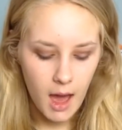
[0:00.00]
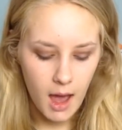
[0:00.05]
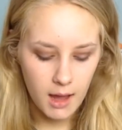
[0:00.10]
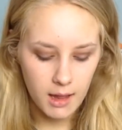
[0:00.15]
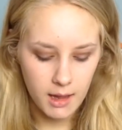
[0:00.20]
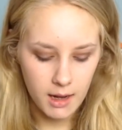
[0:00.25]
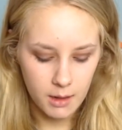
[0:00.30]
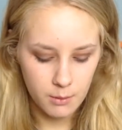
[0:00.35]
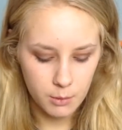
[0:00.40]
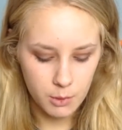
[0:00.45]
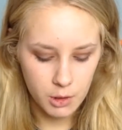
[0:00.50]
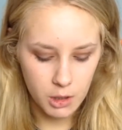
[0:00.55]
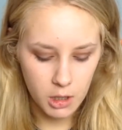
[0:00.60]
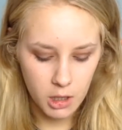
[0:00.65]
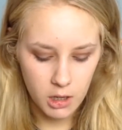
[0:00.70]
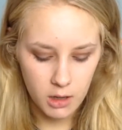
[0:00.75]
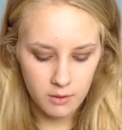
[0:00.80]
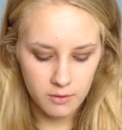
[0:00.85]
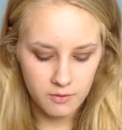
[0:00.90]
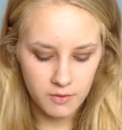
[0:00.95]
And then I'm going
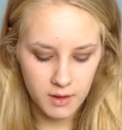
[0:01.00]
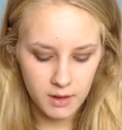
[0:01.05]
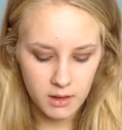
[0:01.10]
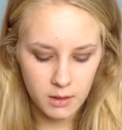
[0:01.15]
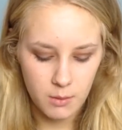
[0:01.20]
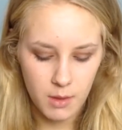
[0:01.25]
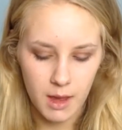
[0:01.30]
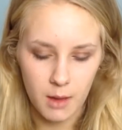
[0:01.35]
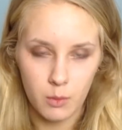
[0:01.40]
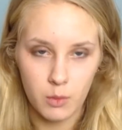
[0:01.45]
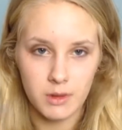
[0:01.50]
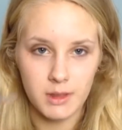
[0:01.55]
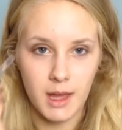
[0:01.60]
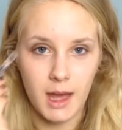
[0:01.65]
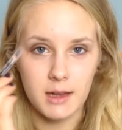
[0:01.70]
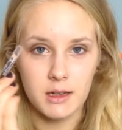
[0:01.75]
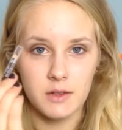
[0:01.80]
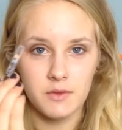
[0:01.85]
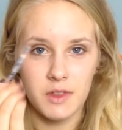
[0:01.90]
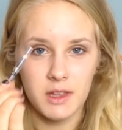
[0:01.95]
to fill them in with the
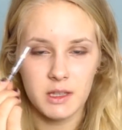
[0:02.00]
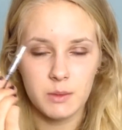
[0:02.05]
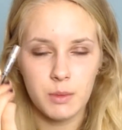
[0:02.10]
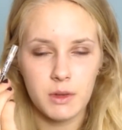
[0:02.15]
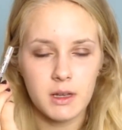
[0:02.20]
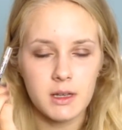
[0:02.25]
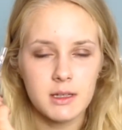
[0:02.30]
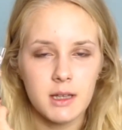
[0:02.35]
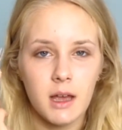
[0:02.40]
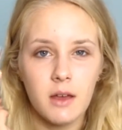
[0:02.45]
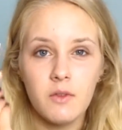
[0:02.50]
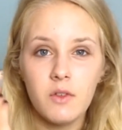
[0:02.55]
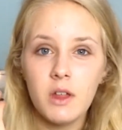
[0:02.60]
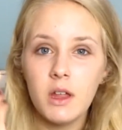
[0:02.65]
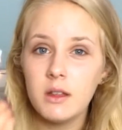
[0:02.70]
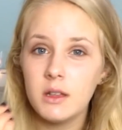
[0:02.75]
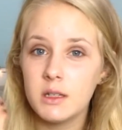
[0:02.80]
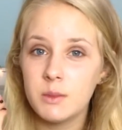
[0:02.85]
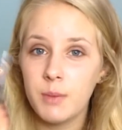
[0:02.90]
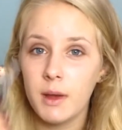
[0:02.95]
end of this because I feel
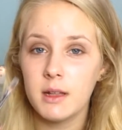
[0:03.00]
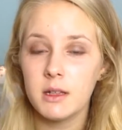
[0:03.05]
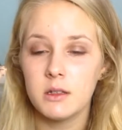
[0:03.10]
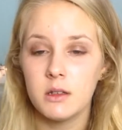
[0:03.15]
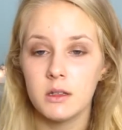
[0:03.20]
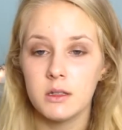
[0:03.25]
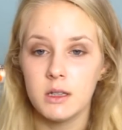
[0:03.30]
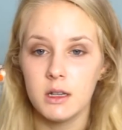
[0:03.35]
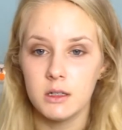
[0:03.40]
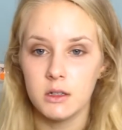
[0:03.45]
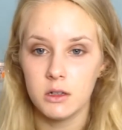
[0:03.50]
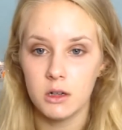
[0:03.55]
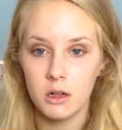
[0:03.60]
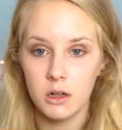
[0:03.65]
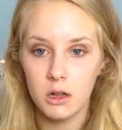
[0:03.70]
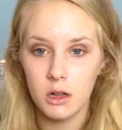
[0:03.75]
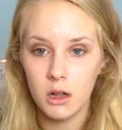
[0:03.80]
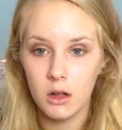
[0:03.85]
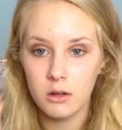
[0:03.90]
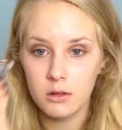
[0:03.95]
like this pencil stays on
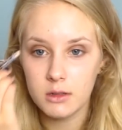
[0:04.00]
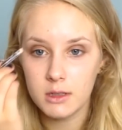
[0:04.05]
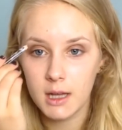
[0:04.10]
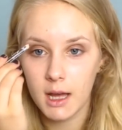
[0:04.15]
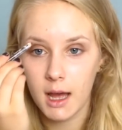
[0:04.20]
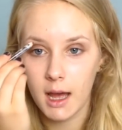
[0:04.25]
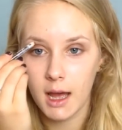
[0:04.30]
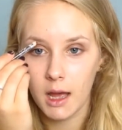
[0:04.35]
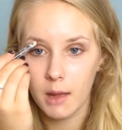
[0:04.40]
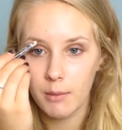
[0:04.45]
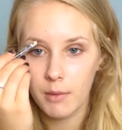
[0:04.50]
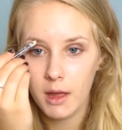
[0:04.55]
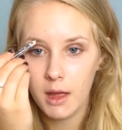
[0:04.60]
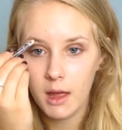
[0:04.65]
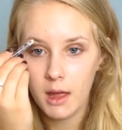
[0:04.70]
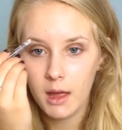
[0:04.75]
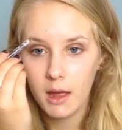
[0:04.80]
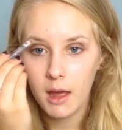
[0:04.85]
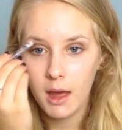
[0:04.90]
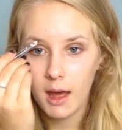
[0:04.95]
a long time,
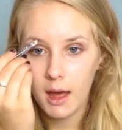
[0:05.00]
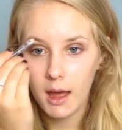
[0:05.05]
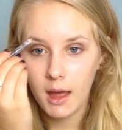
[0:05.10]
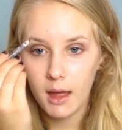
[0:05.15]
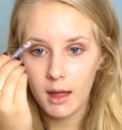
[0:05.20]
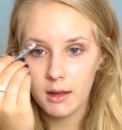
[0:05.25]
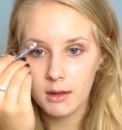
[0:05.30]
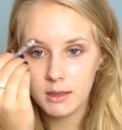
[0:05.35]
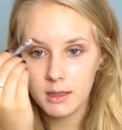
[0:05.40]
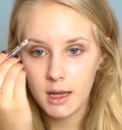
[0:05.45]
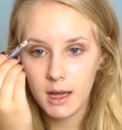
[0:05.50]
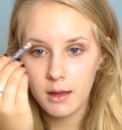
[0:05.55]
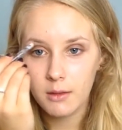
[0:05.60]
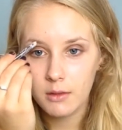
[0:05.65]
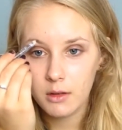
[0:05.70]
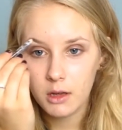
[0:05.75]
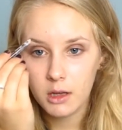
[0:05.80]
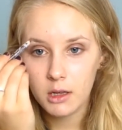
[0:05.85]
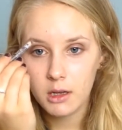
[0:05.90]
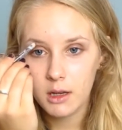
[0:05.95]
and I'm
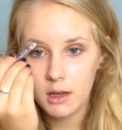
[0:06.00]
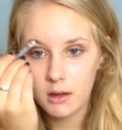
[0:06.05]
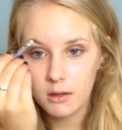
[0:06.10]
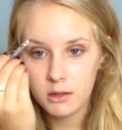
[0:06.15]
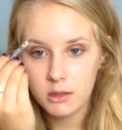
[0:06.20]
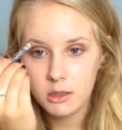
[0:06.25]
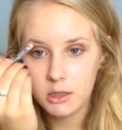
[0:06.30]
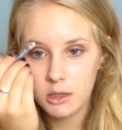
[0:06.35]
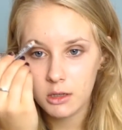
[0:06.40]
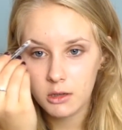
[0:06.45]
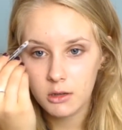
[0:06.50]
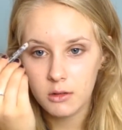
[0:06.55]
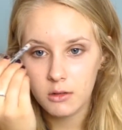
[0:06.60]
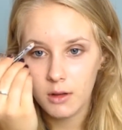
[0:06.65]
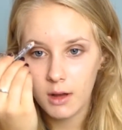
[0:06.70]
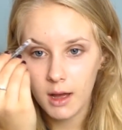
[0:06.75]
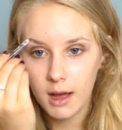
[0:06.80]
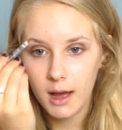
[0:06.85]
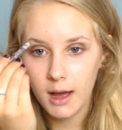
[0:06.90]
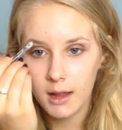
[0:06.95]
going to
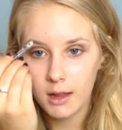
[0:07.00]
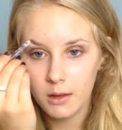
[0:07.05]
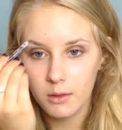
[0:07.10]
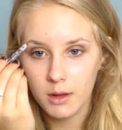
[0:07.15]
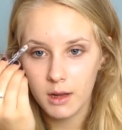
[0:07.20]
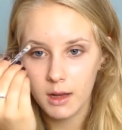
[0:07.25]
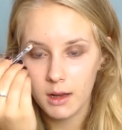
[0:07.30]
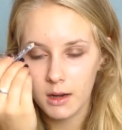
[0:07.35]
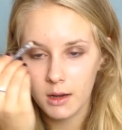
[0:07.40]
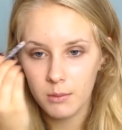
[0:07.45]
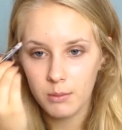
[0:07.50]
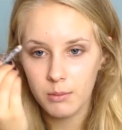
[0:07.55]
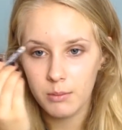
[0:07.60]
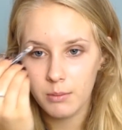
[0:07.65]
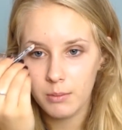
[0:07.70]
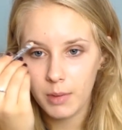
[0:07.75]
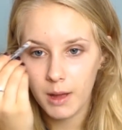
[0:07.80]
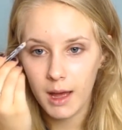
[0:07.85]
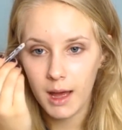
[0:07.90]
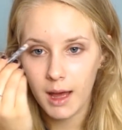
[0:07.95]
a Halloween
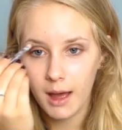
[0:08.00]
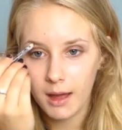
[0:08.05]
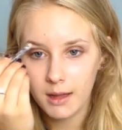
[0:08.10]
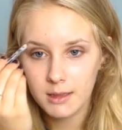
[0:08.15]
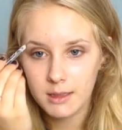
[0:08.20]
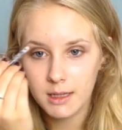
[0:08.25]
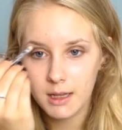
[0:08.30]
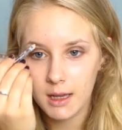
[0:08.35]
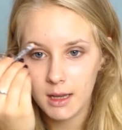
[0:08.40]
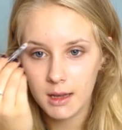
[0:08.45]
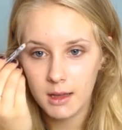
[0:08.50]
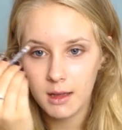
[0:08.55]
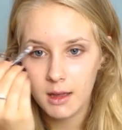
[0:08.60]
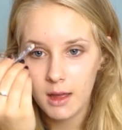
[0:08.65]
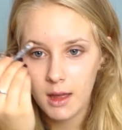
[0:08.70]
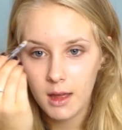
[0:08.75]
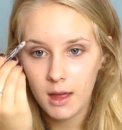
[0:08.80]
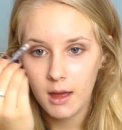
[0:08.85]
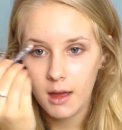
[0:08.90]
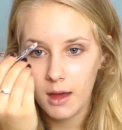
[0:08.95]
party
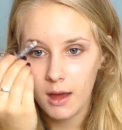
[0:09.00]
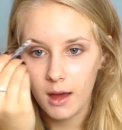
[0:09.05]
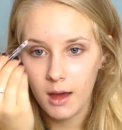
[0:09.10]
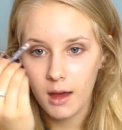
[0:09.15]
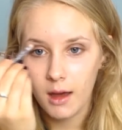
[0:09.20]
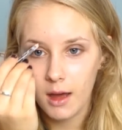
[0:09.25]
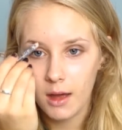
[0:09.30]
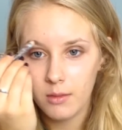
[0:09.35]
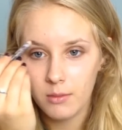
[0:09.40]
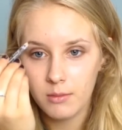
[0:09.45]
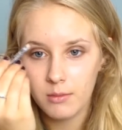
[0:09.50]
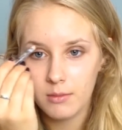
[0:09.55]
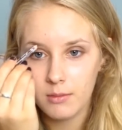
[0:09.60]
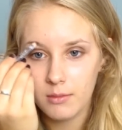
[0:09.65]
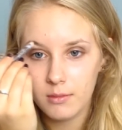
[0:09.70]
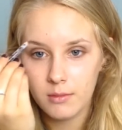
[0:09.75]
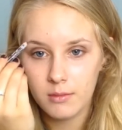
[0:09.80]
on